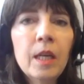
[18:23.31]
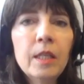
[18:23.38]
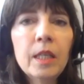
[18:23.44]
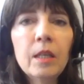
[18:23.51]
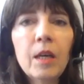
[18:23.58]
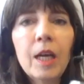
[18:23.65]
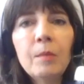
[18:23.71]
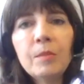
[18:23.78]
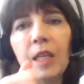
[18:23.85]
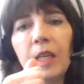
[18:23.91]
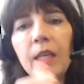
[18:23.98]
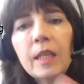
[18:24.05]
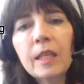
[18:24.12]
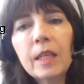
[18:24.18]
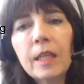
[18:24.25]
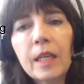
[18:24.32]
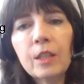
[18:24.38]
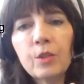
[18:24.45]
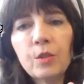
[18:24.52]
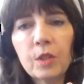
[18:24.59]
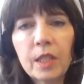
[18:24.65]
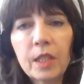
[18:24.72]
Now I'm taking
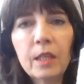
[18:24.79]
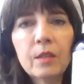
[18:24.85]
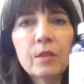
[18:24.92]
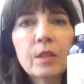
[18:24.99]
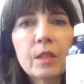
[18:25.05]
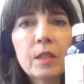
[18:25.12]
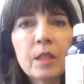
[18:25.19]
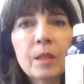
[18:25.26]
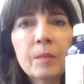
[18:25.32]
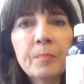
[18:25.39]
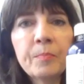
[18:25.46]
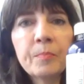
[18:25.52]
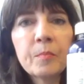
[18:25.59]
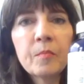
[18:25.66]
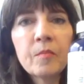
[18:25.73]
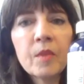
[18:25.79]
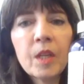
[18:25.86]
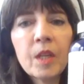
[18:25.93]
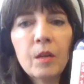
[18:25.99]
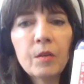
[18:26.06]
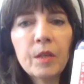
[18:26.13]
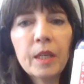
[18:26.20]
extra calcium,
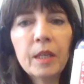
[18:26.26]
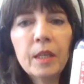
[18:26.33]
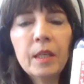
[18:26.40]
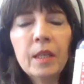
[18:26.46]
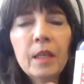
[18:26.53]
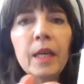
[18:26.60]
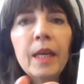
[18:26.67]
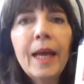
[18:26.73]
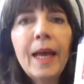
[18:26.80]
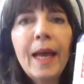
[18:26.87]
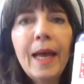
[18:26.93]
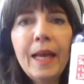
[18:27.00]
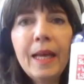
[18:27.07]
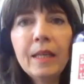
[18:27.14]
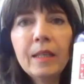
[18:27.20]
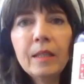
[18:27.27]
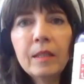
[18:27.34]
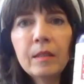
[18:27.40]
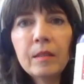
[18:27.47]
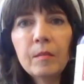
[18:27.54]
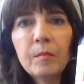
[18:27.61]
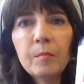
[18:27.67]
okay, at
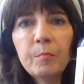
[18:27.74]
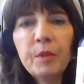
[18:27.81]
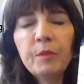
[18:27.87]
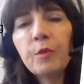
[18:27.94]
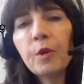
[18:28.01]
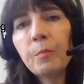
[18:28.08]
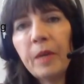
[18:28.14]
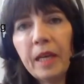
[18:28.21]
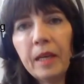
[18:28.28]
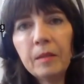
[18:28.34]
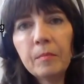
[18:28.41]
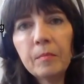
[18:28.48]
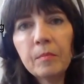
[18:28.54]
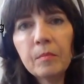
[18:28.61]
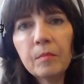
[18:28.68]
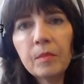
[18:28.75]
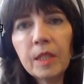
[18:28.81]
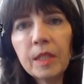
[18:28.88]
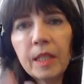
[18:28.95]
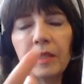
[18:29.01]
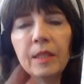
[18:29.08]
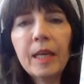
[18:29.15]
before bed
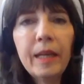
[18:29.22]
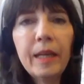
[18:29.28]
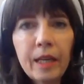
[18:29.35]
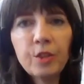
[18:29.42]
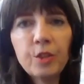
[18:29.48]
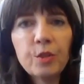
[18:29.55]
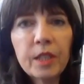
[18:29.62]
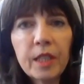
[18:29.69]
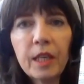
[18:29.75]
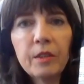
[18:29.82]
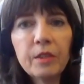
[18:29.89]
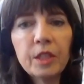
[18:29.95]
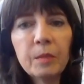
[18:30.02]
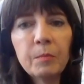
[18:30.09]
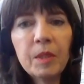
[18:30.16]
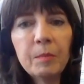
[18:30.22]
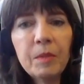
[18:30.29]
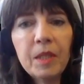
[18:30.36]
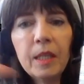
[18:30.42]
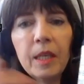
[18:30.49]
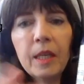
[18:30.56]
to get that extra calcium in me.